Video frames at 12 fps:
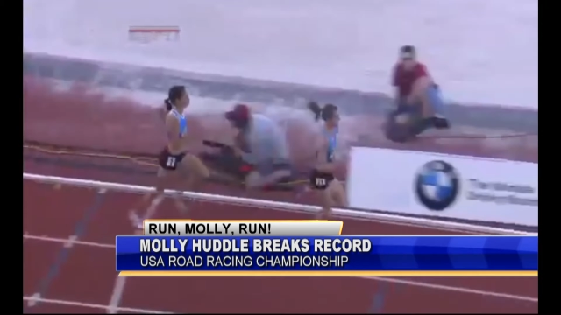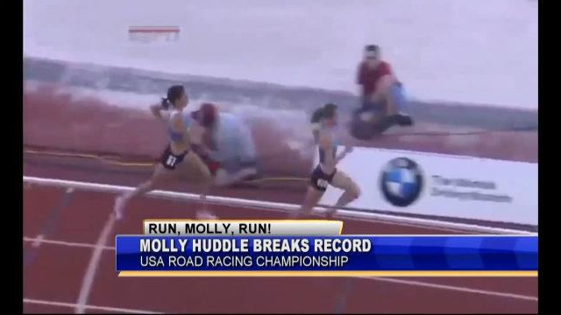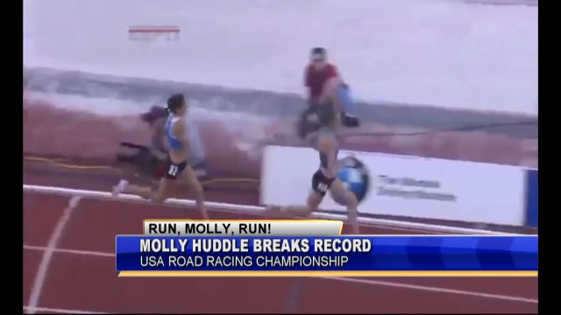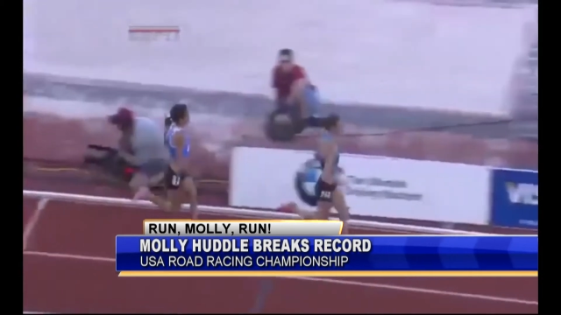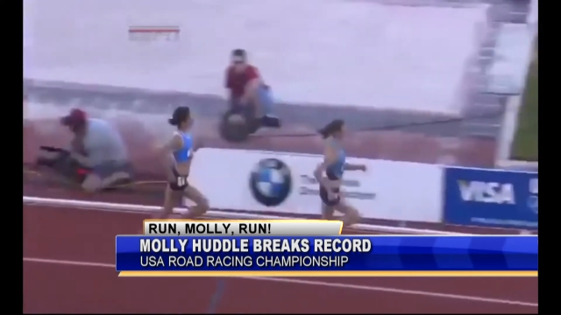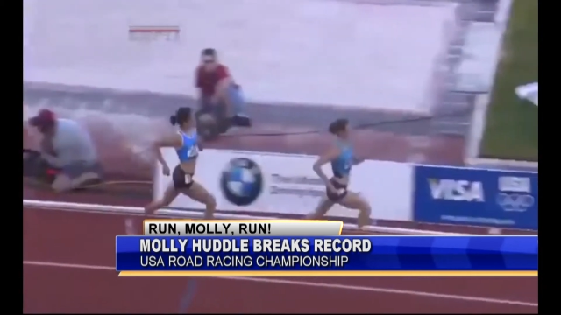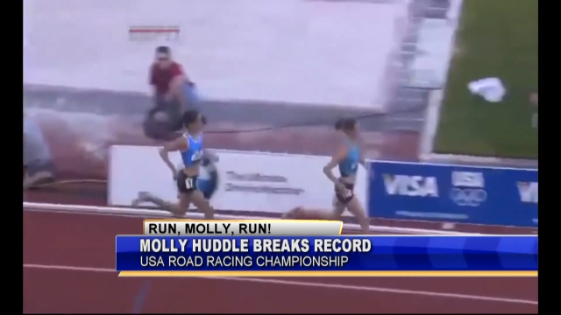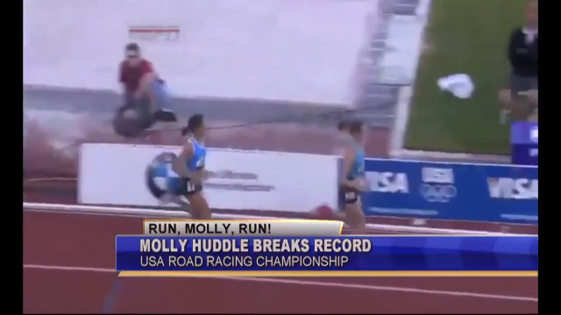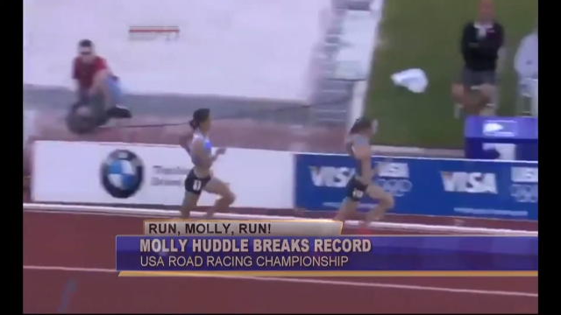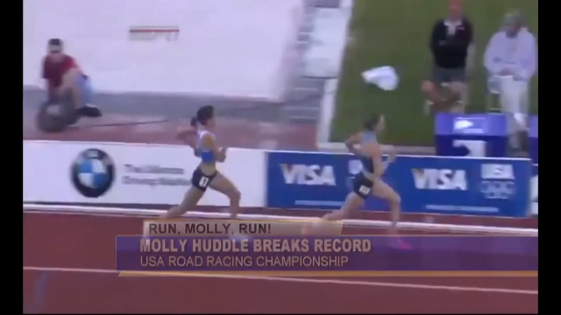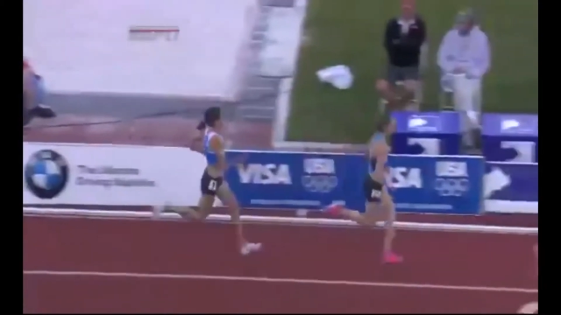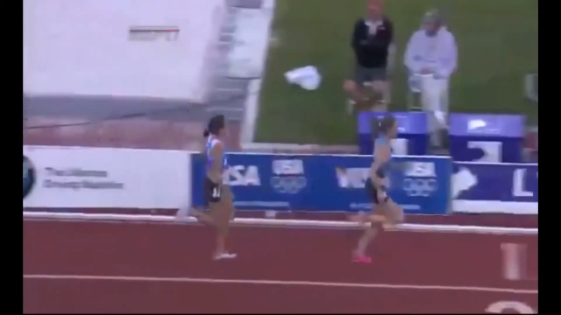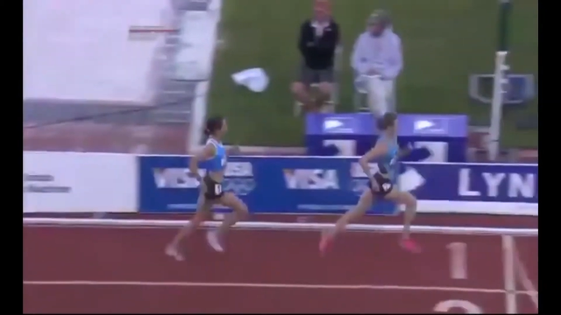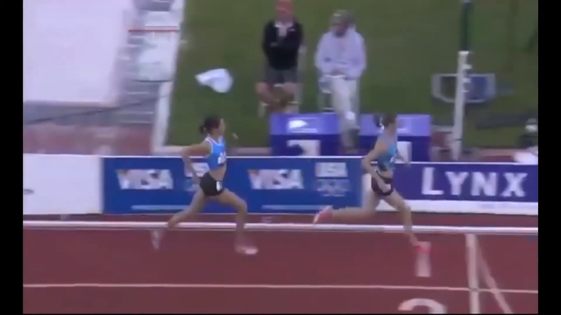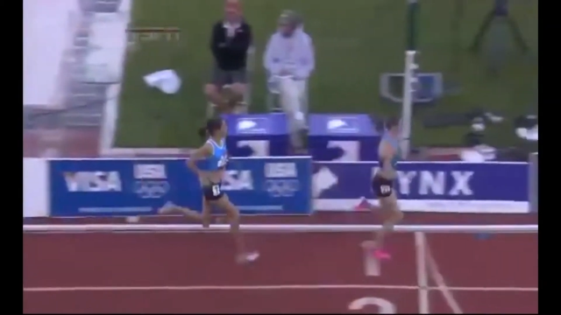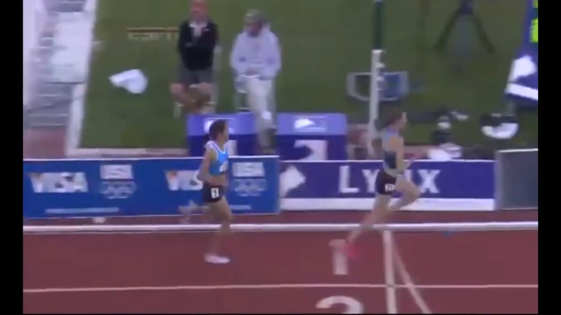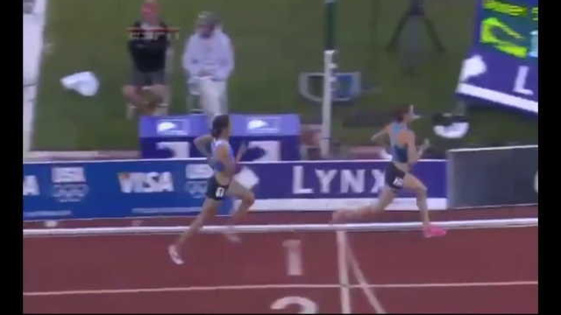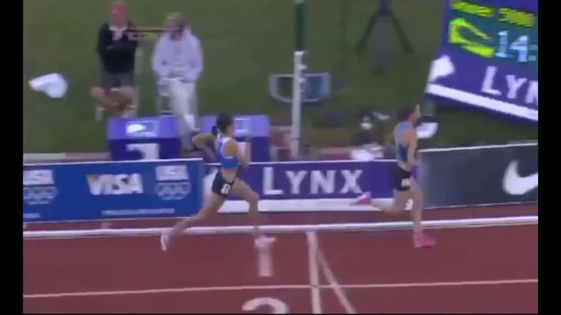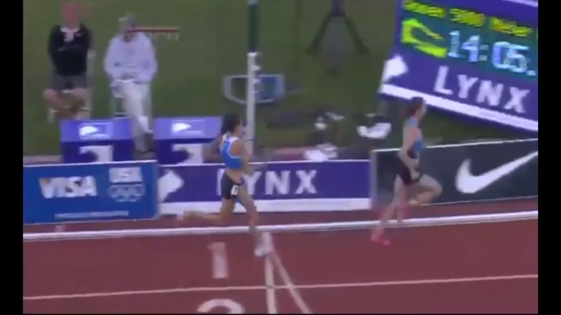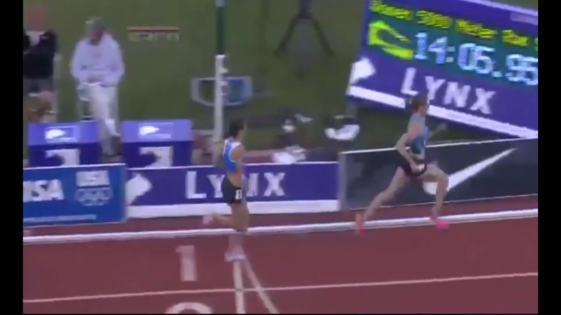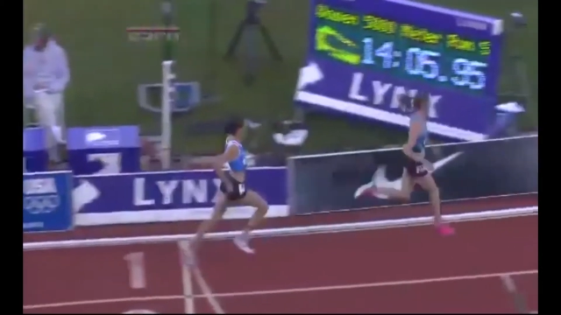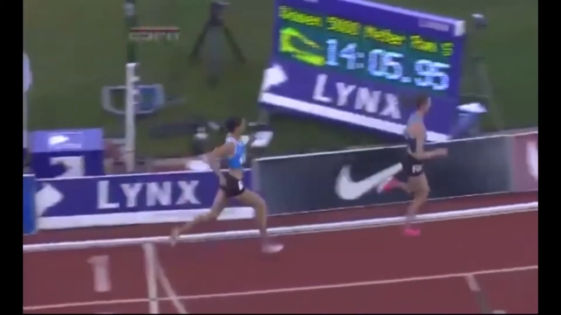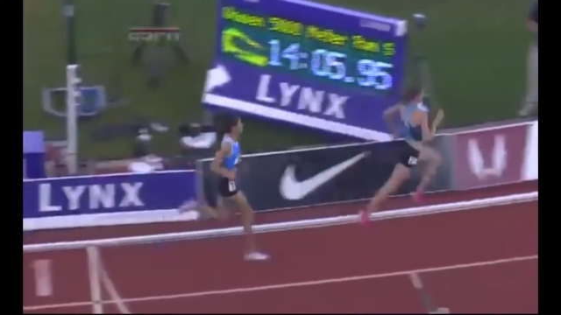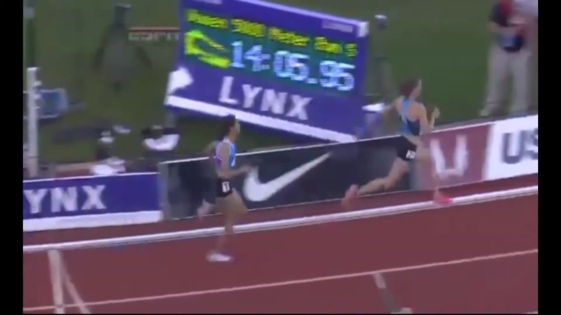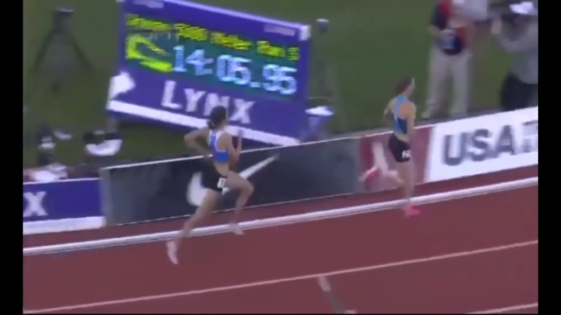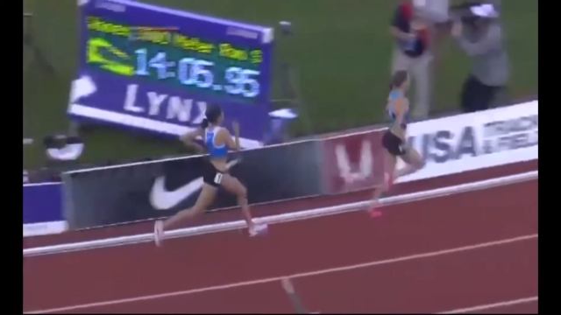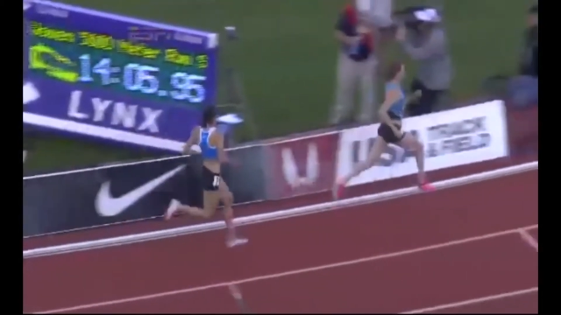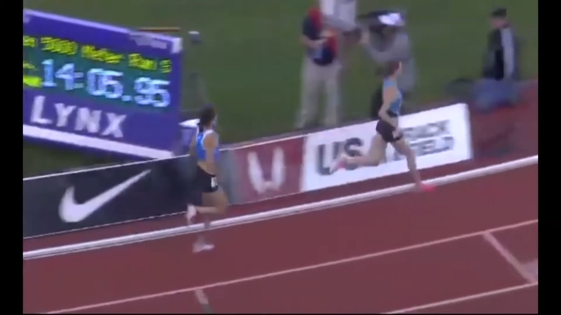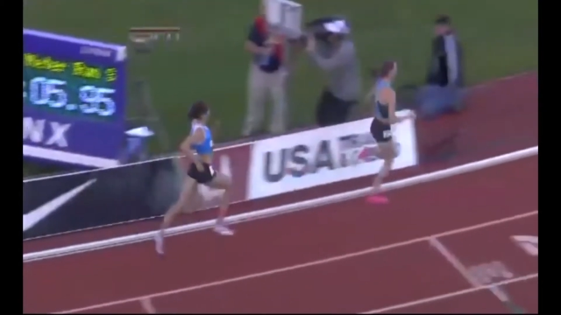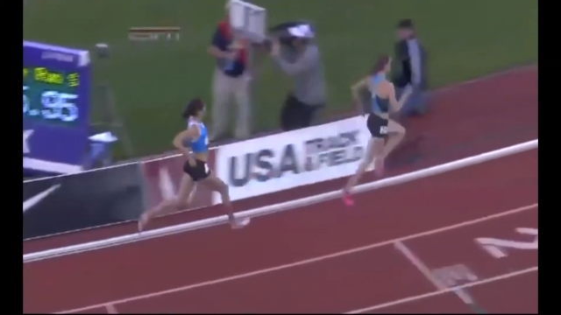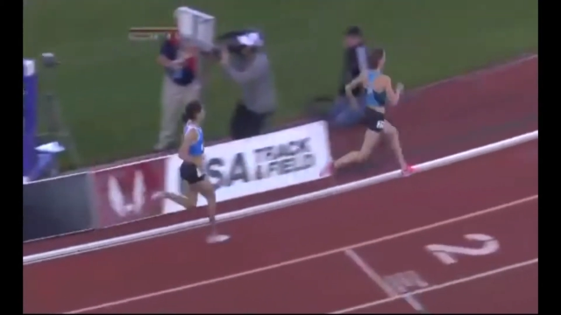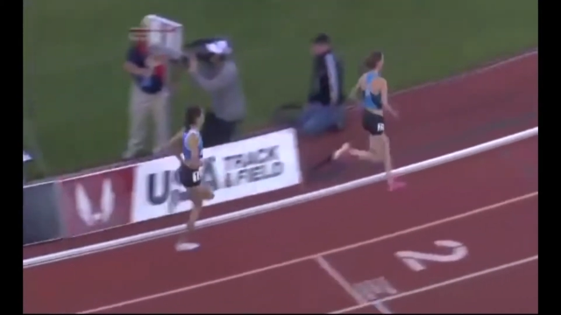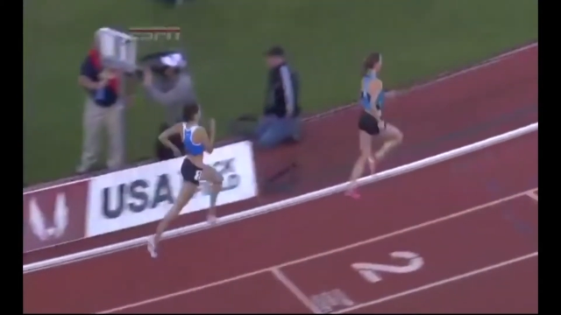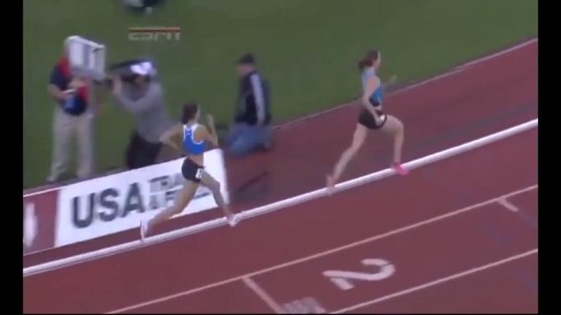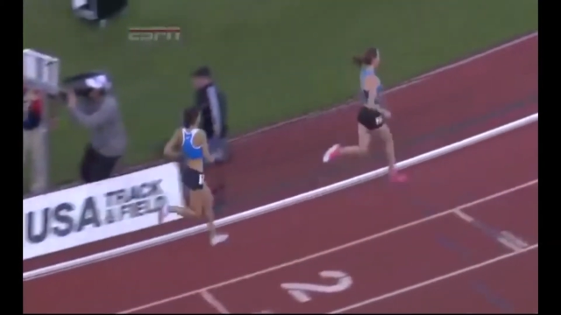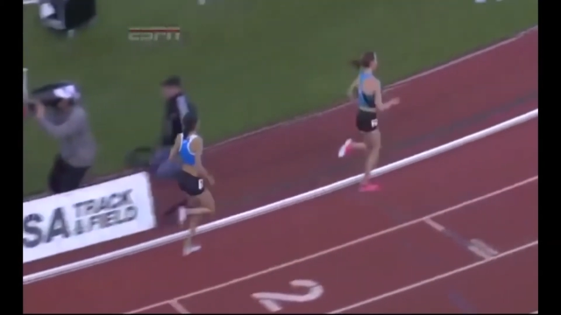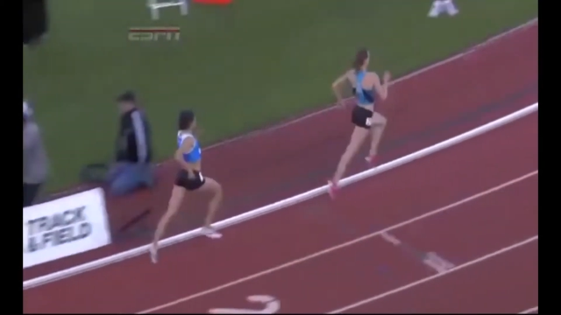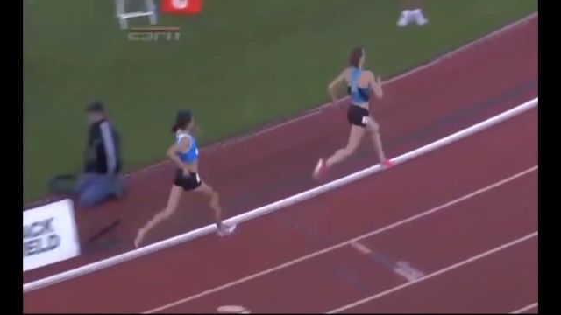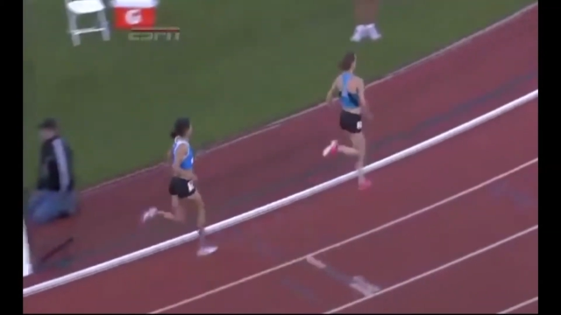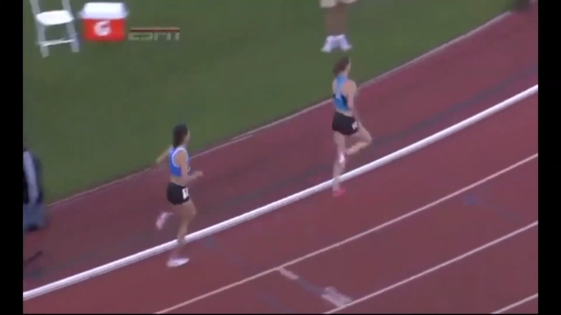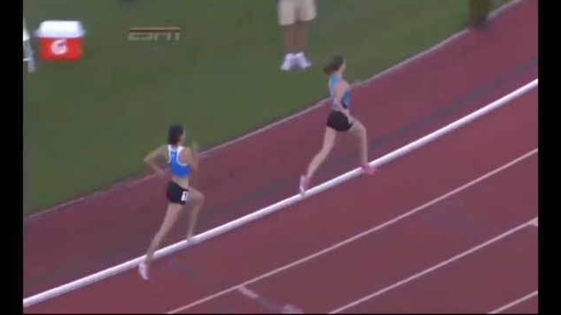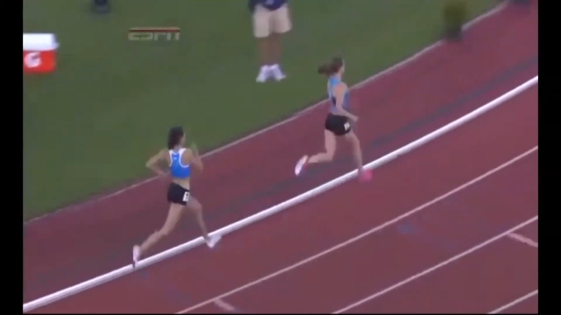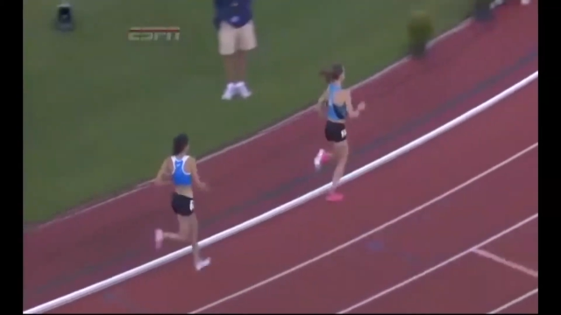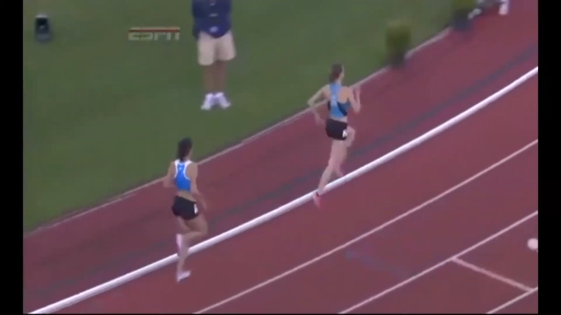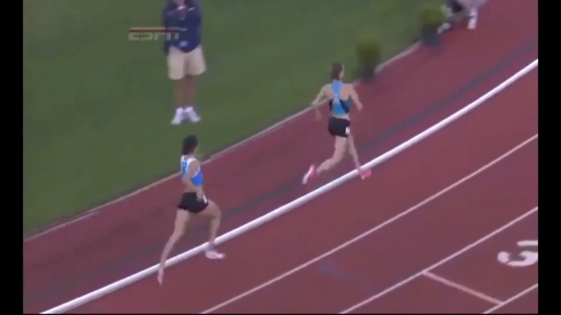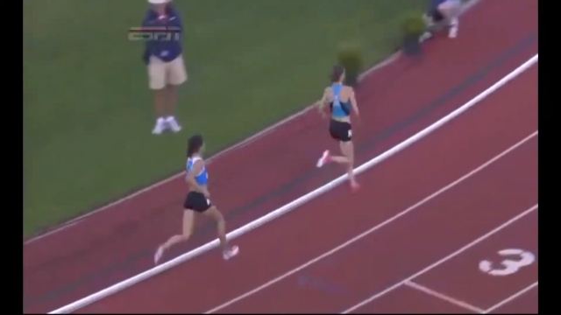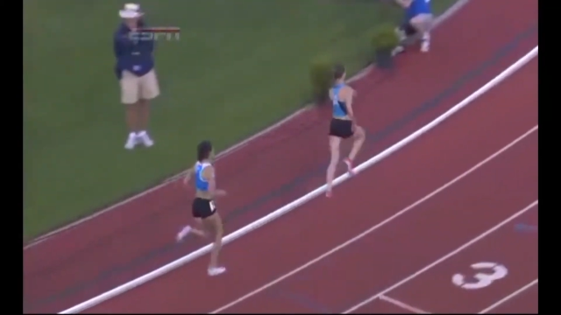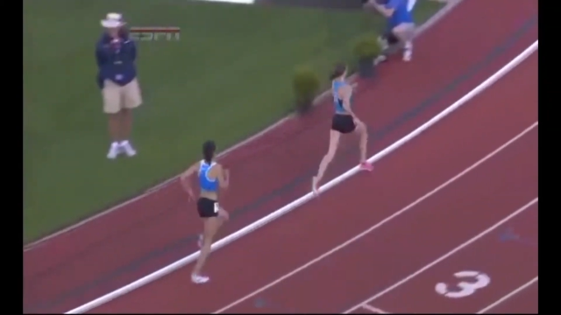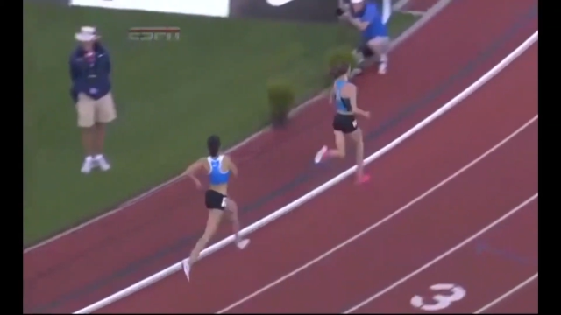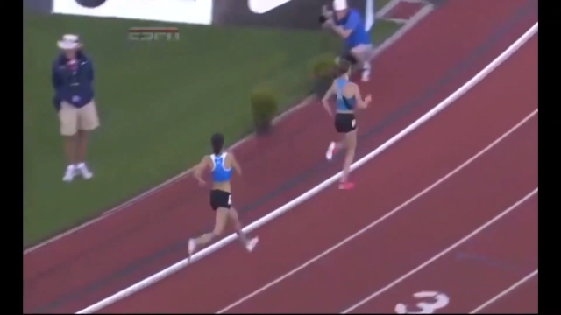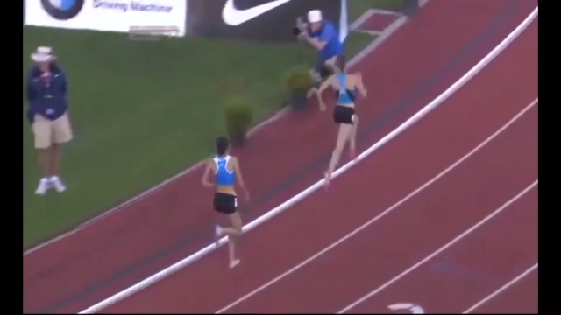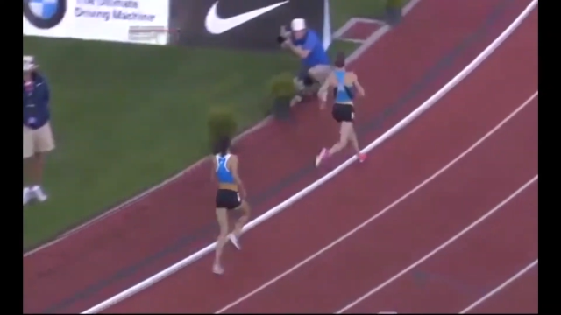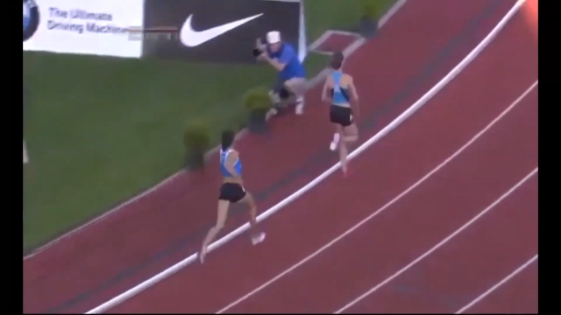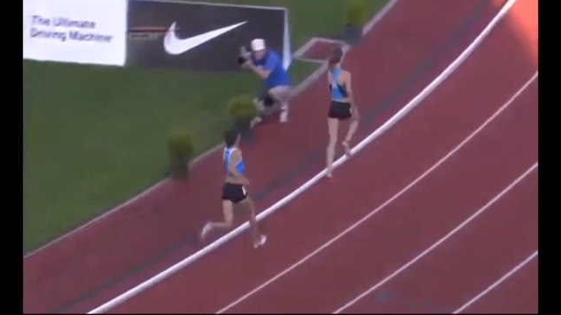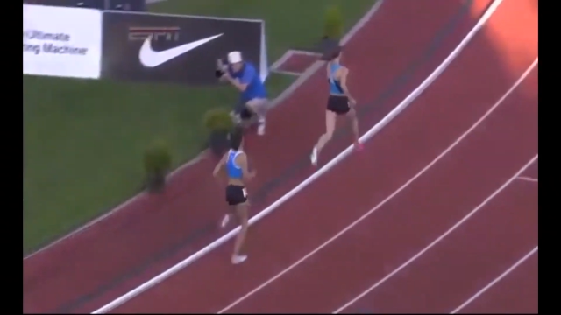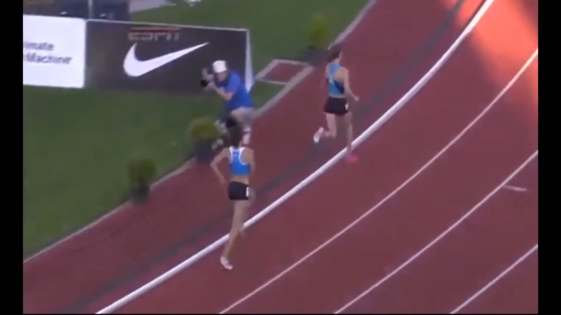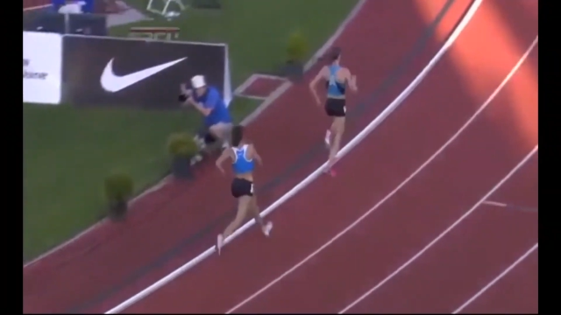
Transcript: Nobody's mouth can be seen.